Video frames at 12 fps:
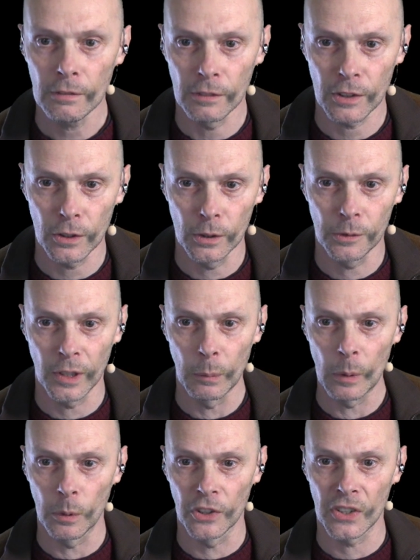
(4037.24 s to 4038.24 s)
So
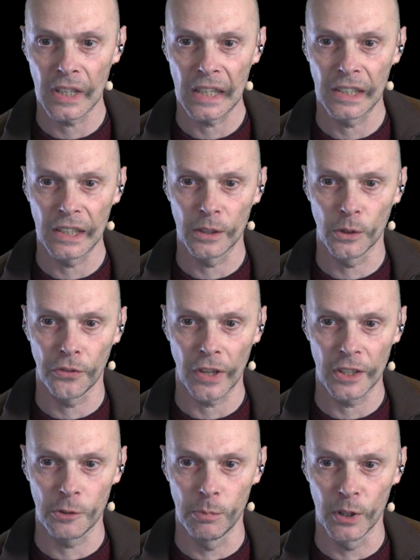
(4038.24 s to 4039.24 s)
Tommy was standing on a
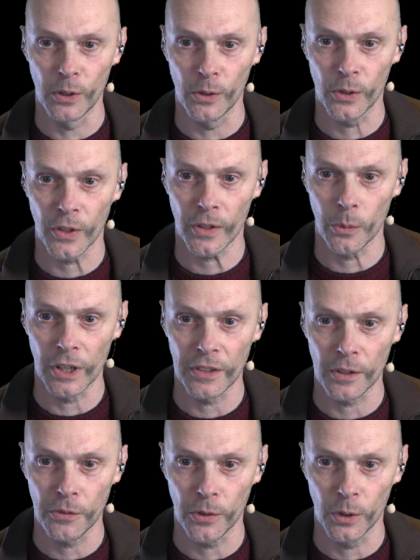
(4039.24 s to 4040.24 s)
Facebook corner
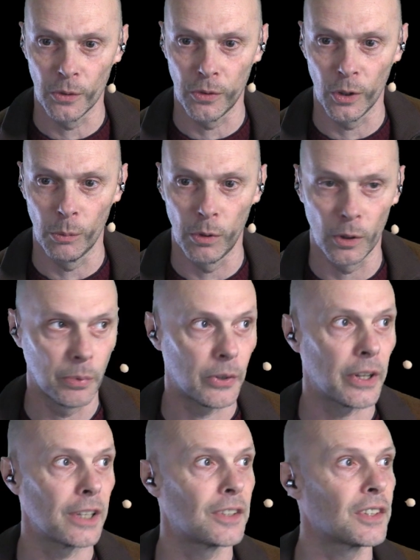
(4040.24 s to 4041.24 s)
waiting for the volleyball
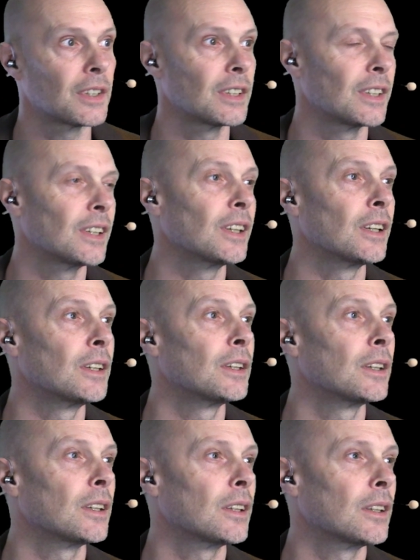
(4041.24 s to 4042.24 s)
parade.
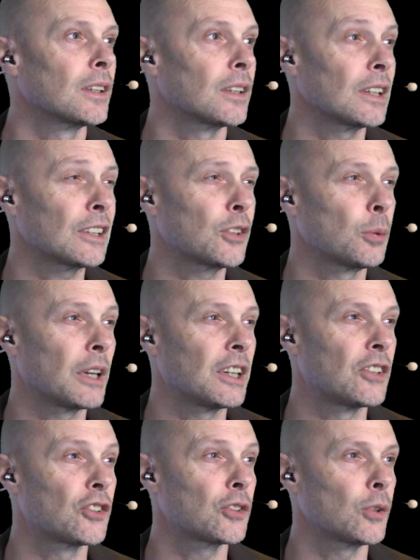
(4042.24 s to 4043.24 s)
Yeah, Tommy, and
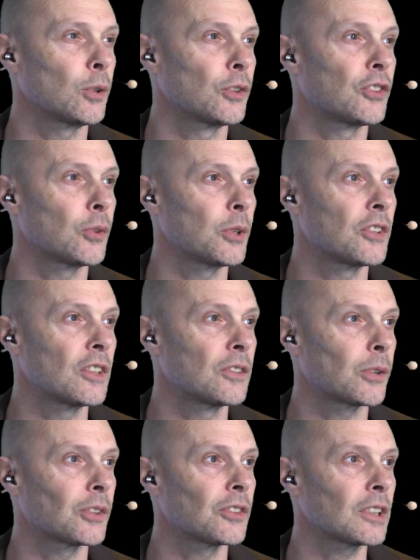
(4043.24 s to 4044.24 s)
it's cold, so it's
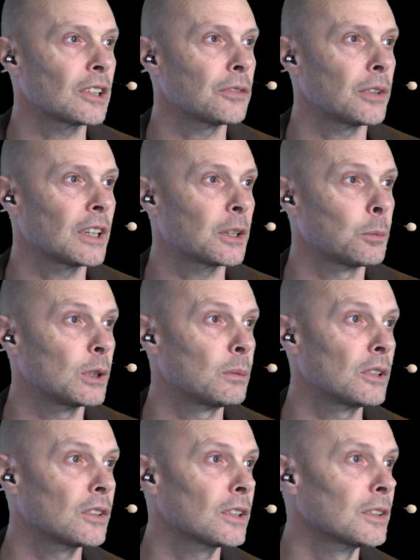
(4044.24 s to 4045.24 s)
interesting at the
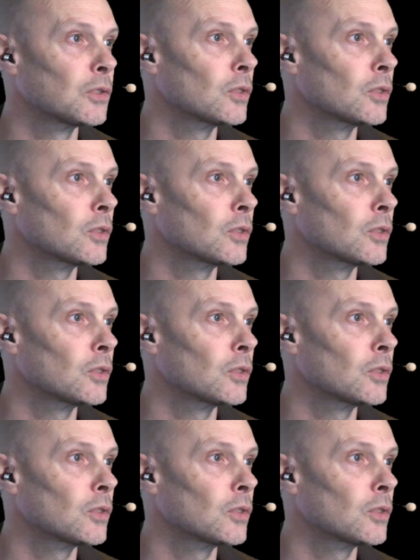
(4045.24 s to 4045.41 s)
moment.